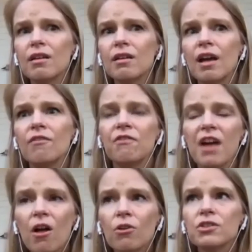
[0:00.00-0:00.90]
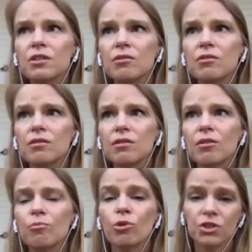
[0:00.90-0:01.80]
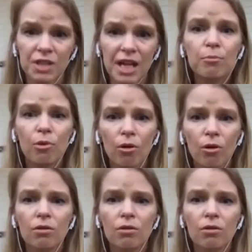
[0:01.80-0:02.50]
and felt more stable,